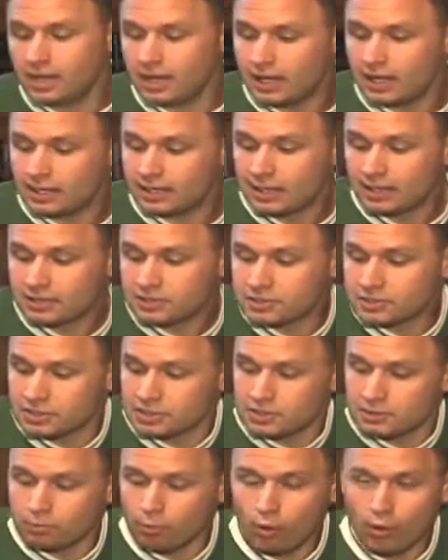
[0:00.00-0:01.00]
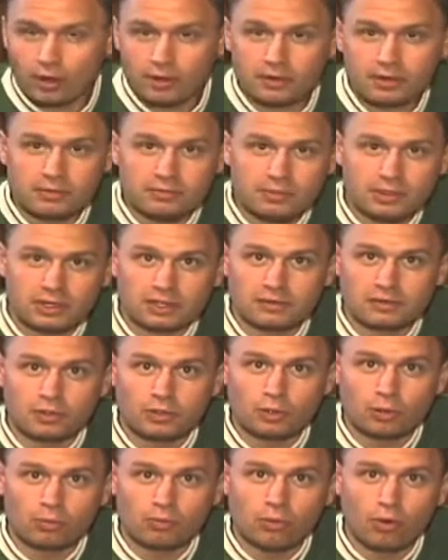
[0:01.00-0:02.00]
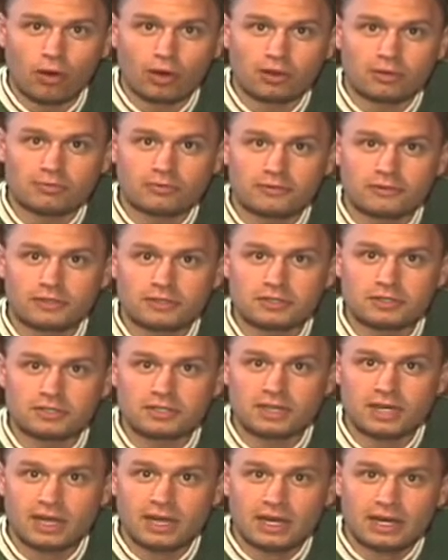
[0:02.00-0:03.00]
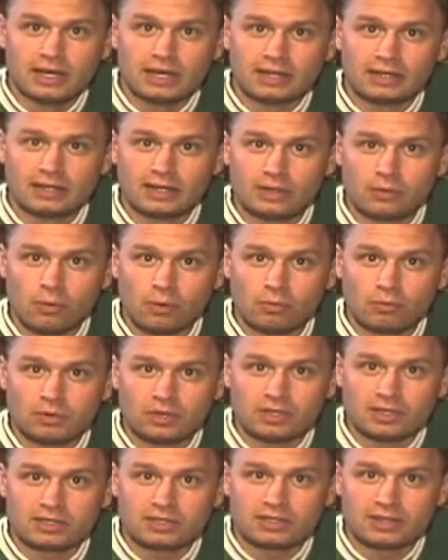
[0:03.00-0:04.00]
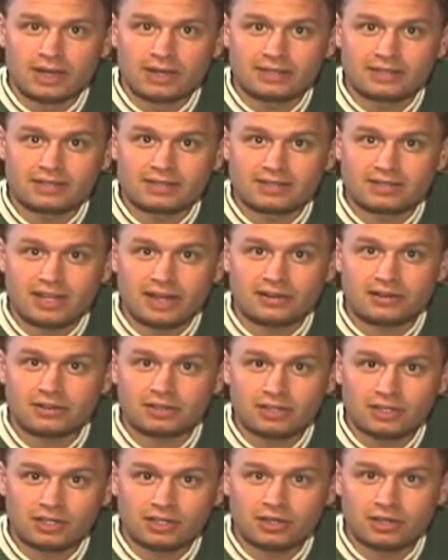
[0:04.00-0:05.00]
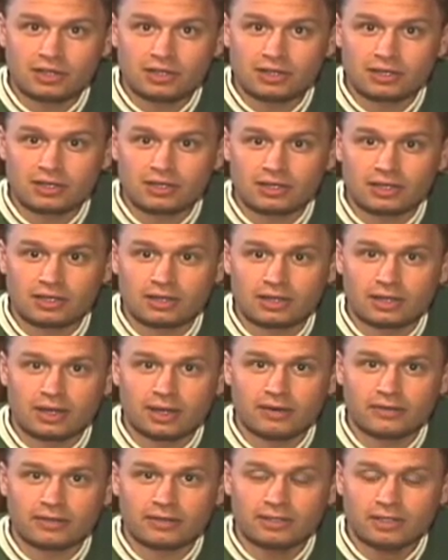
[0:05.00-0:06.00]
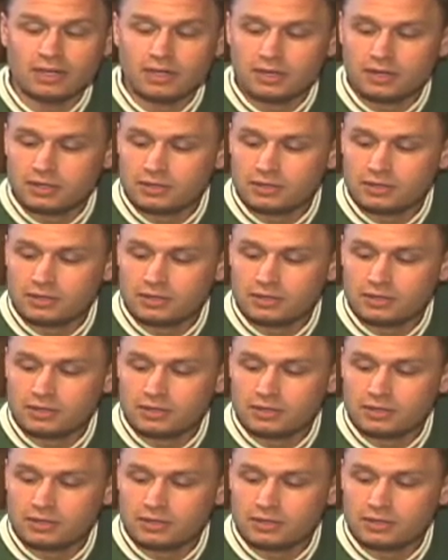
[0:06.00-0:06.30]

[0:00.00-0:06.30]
and I just boiled them. If you don't boil them first, they won't be as nice and tender cooking in the oven.